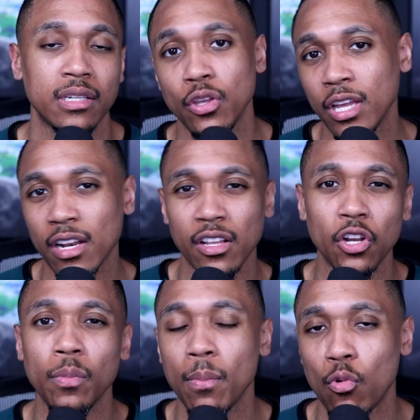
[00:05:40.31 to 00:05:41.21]
So you get a
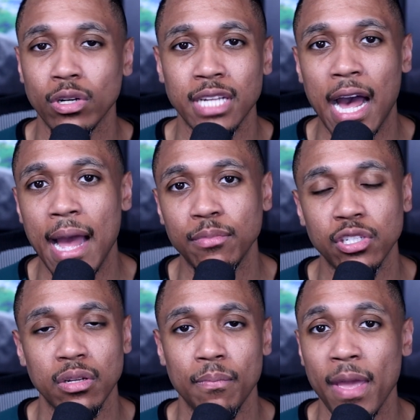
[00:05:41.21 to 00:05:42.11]
little bit more time
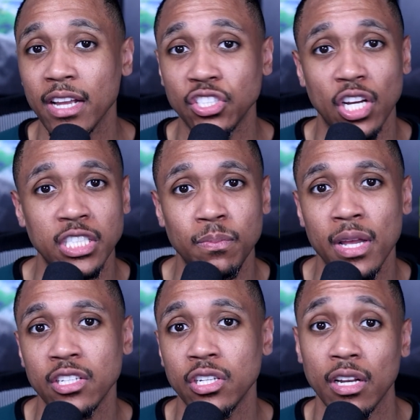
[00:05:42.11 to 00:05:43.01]
to make
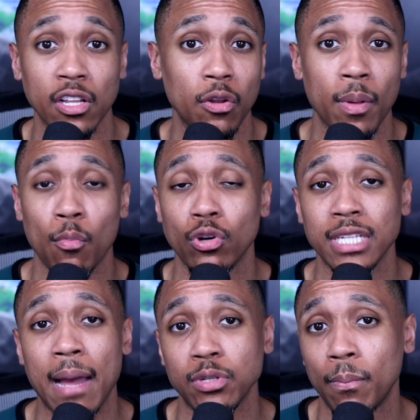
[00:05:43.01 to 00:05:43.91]
adjustments, you get a little bit more
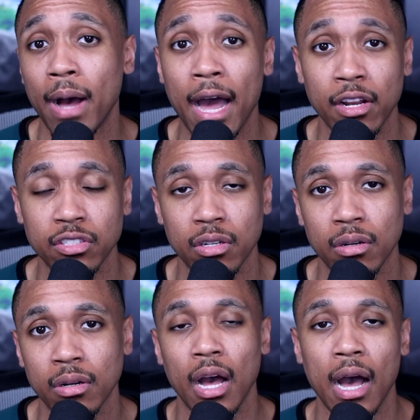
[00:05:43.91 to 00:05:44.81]
time to monitor,